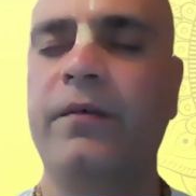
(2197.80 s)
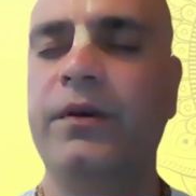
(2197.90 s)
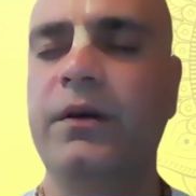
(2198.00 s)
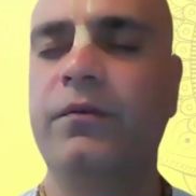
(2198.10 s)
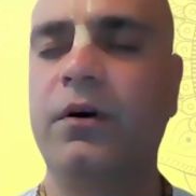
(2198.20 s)

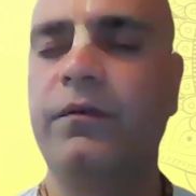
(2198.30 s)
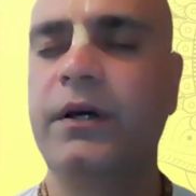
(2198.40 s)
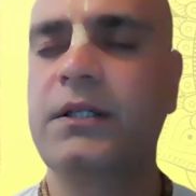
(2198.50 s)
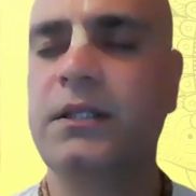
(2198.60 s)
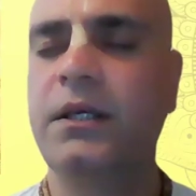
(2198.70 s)
we what we
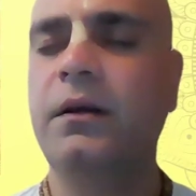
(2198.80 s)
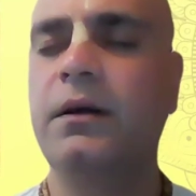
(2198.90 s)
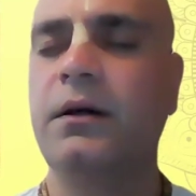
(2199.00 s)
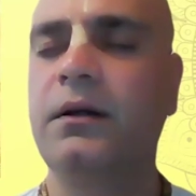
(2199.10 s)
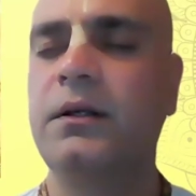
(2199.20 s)
are seeing
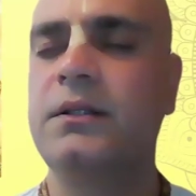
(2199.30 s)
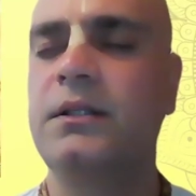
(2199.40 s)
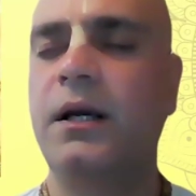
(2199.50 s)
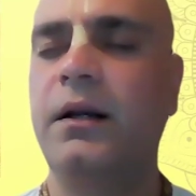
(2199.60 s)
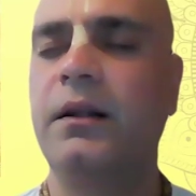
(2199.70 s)
here is
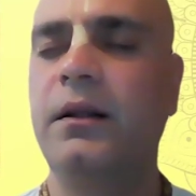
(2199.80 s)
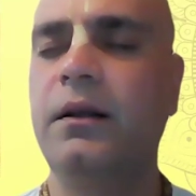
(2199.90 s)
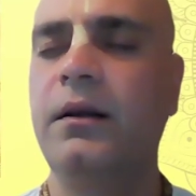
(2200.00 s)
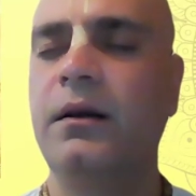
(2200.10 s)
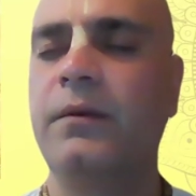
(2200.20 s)
that
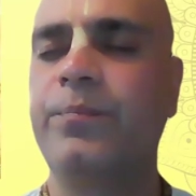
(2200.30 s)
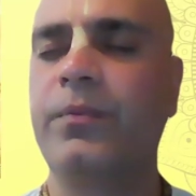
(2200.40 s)
the